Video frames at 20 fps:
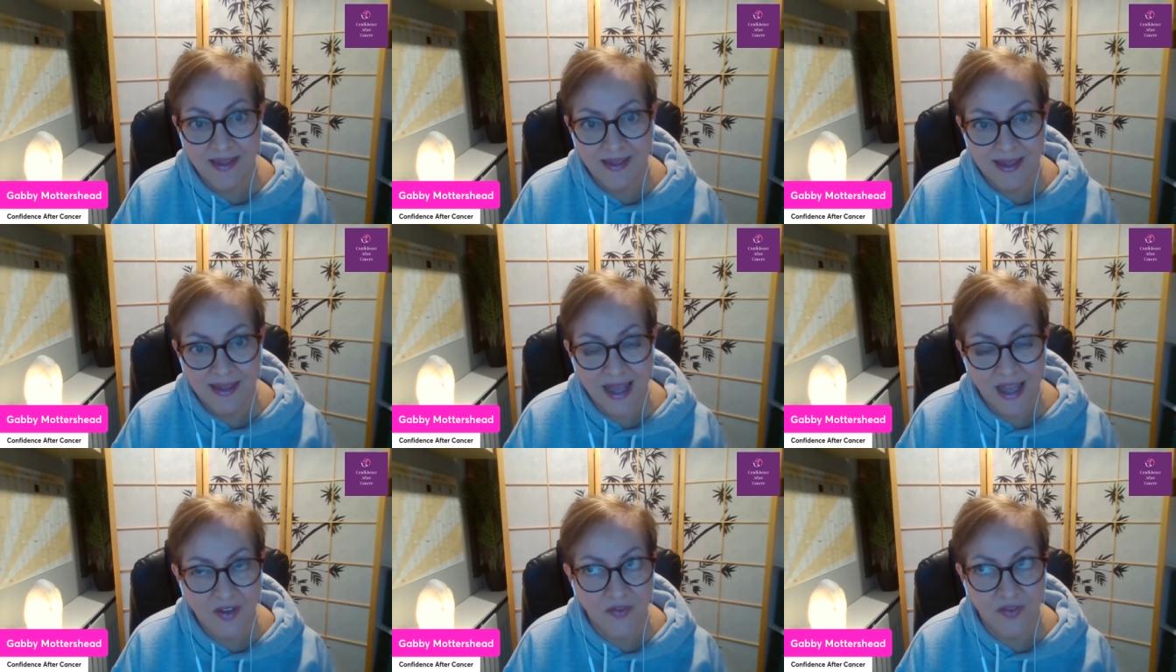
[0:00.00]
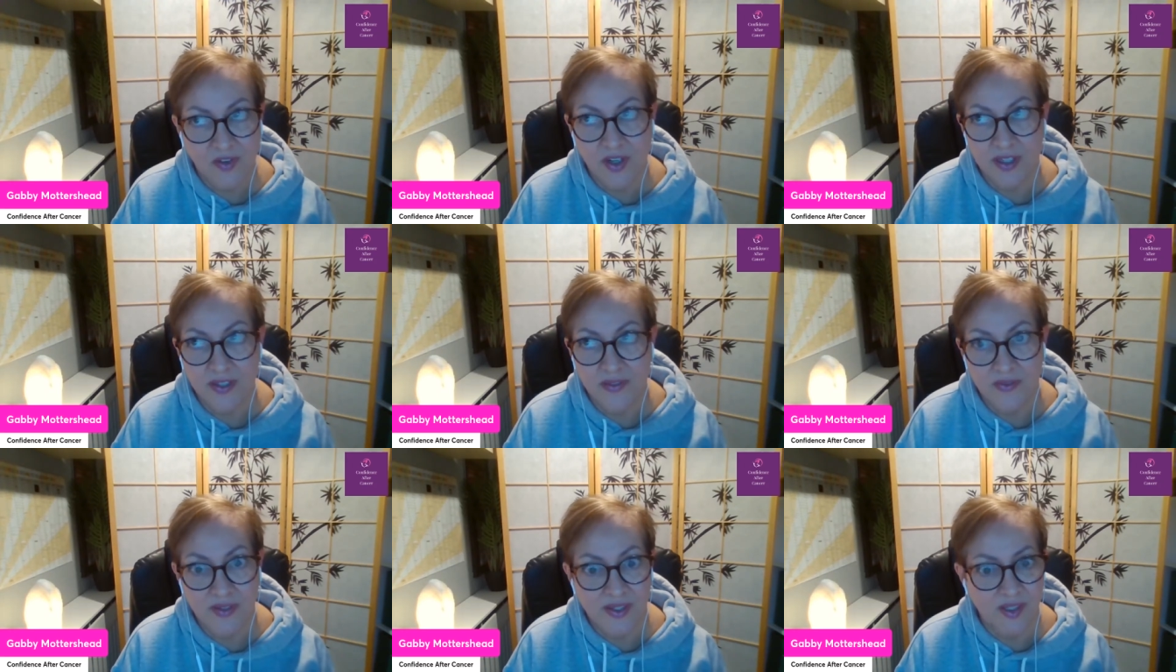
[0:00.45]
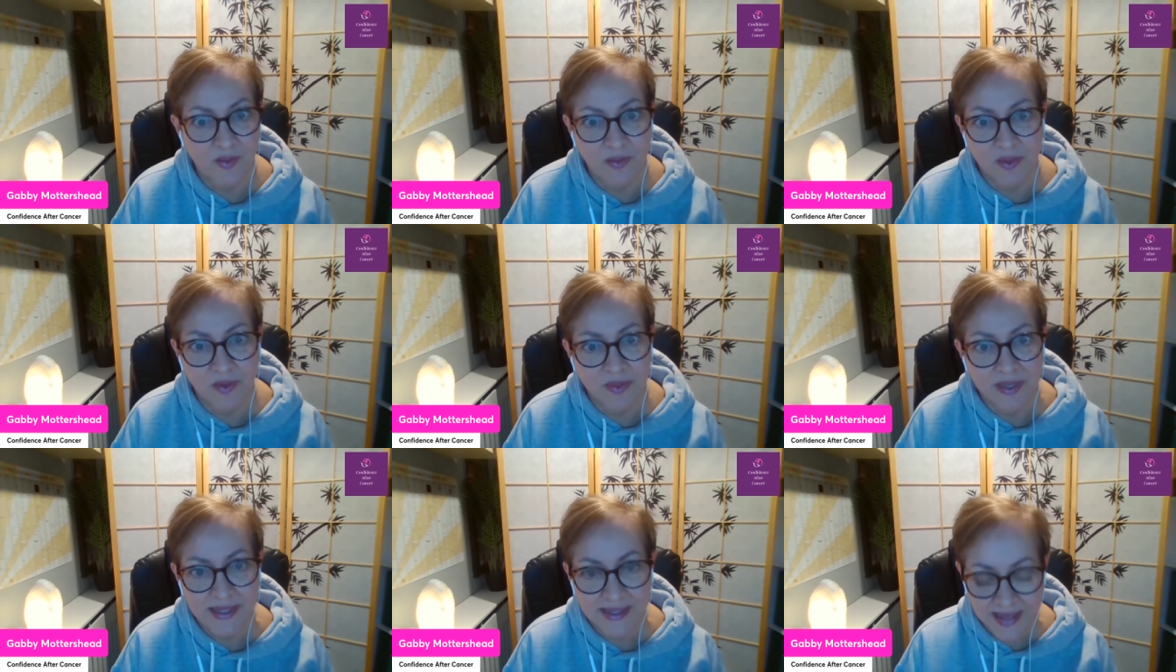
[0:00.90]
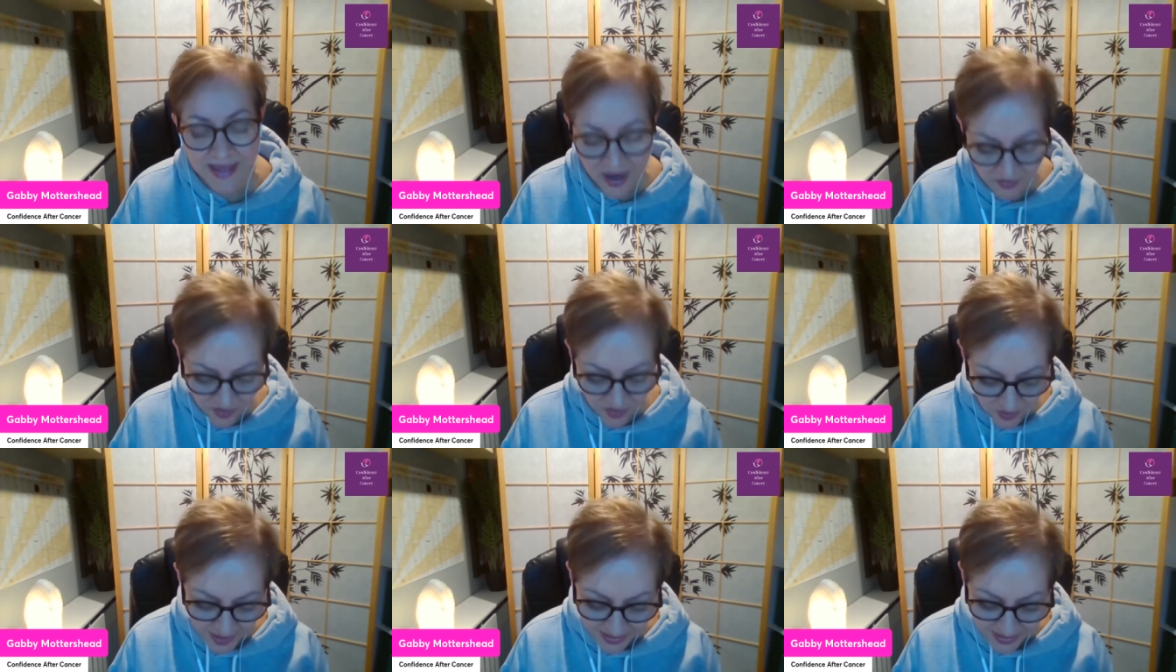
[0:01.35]
There's adverts for supplements
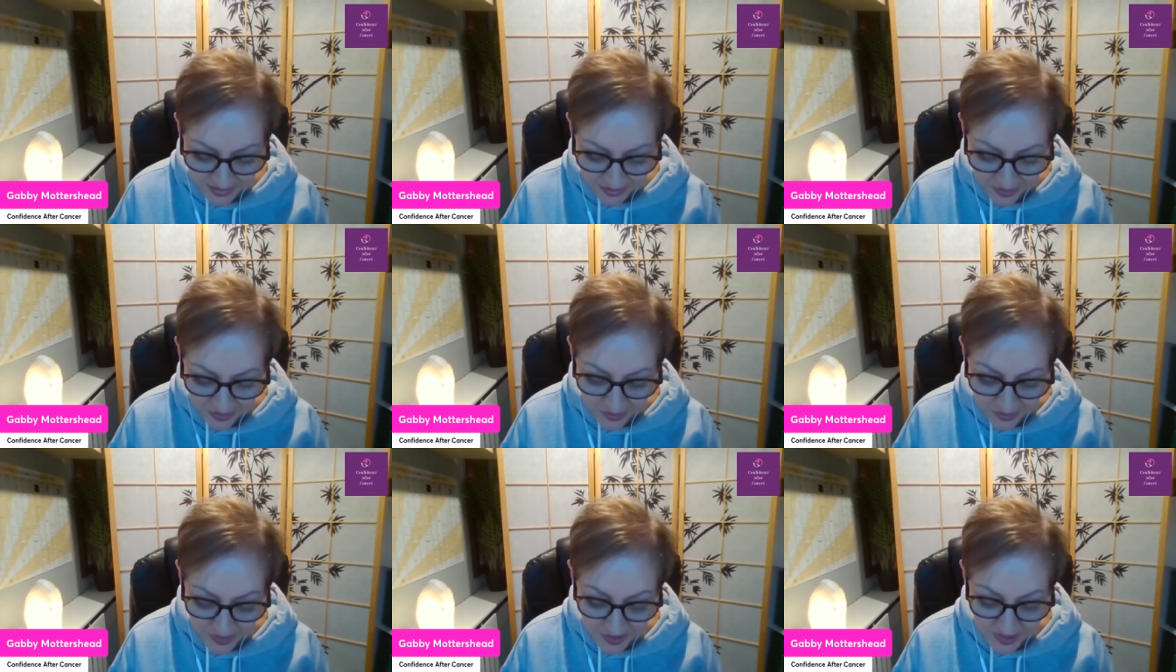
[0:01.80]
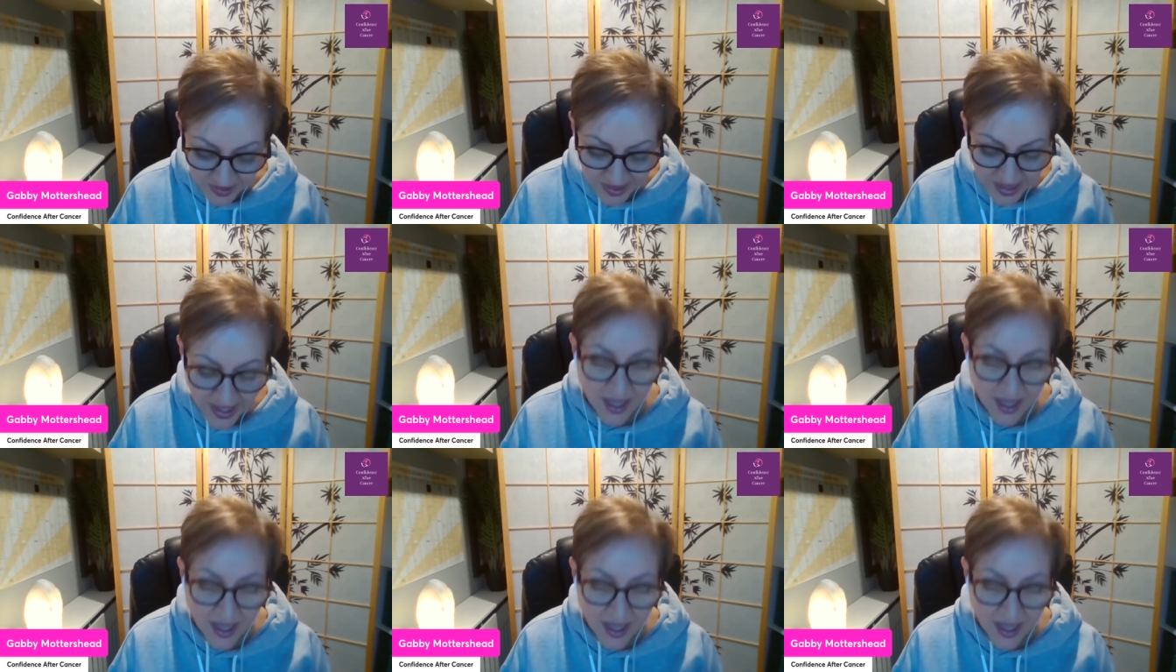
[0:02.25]
everywhere you look.